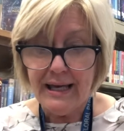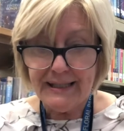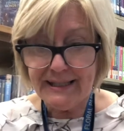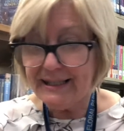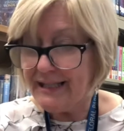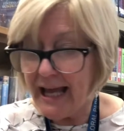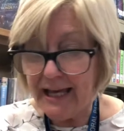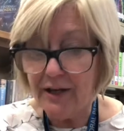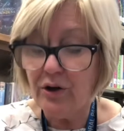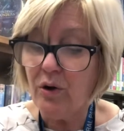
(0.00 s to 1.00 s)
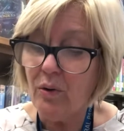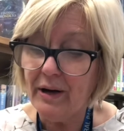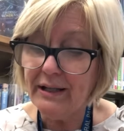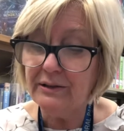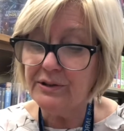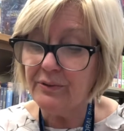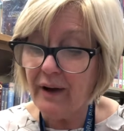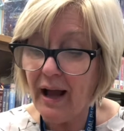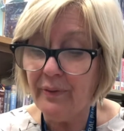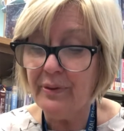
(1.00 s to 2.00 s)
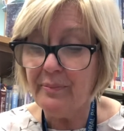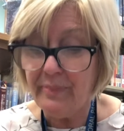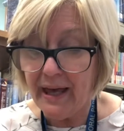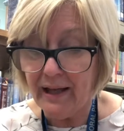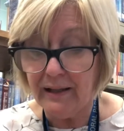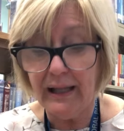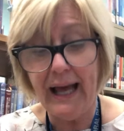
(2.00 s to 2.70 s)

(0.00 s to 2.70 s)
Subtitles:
Snake coiled around the bell